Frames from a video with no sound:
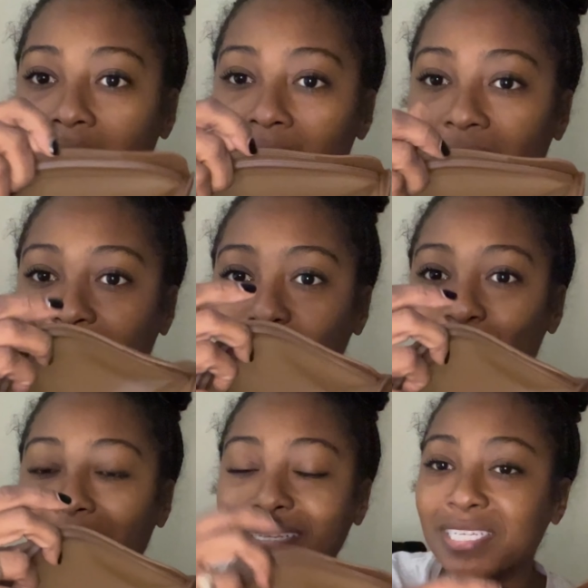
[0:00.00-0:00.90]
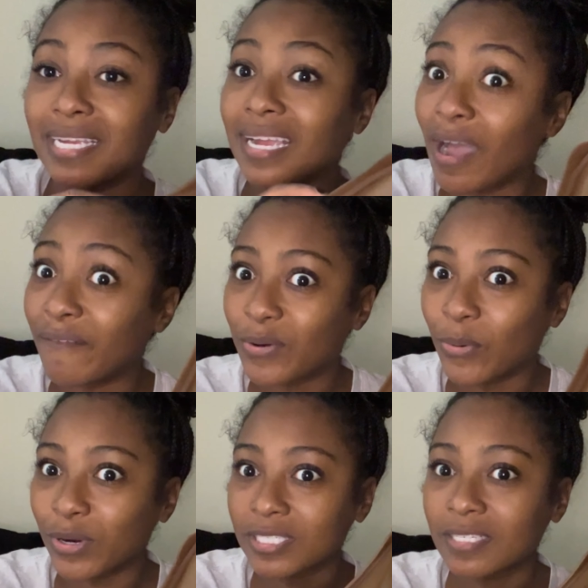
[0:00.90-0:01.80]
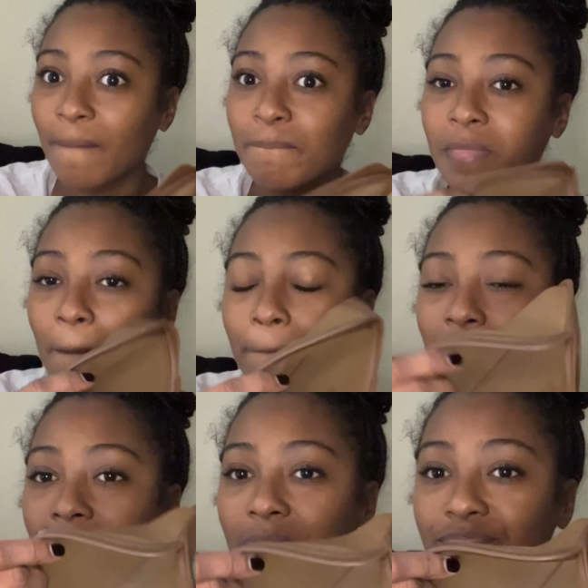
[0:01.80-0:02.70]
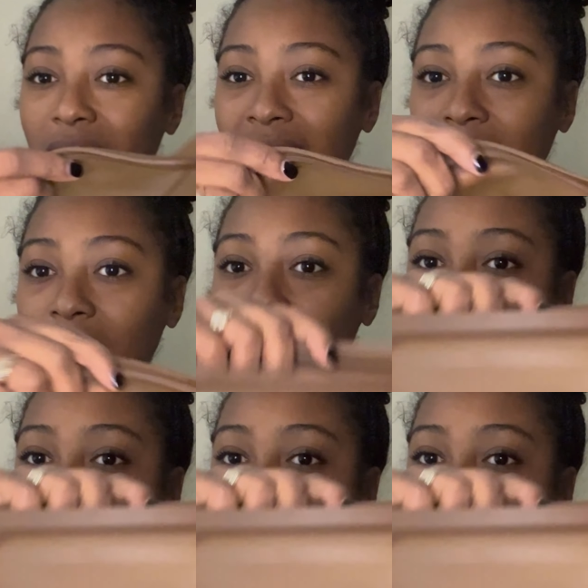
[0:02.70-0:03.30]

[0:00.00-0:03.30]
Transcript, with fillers: I am washing, of course, but it's a little